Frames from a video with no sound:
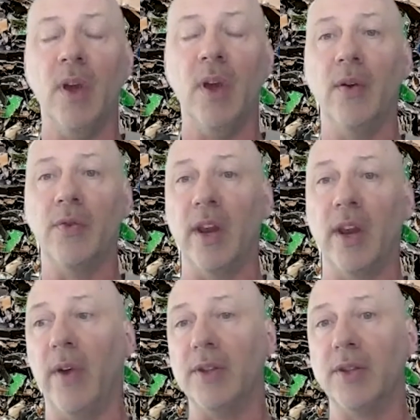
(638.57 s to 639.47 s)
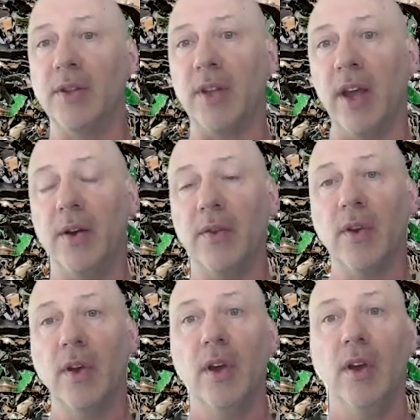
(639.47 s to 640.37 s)
and those get addressed in the standards,
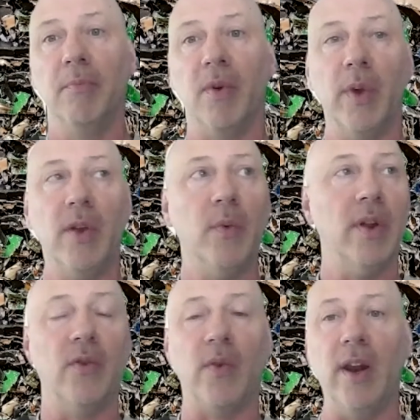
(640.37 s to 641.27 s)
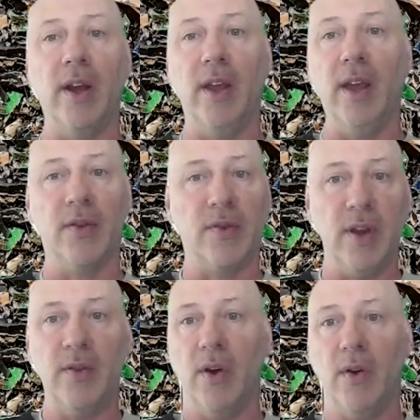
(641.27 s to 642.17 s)
but we really try to
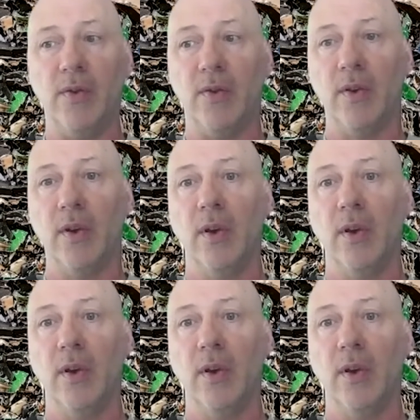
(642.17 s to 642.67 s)
exceed those.